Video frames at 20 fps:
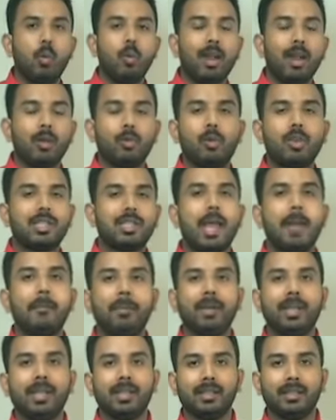what was
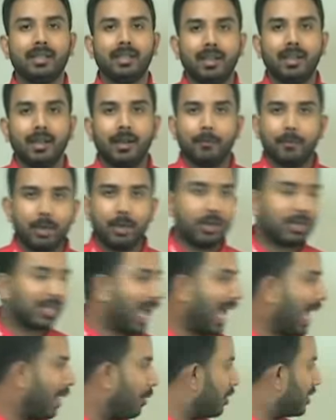happening. because
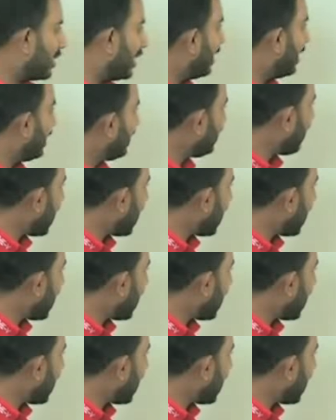I was in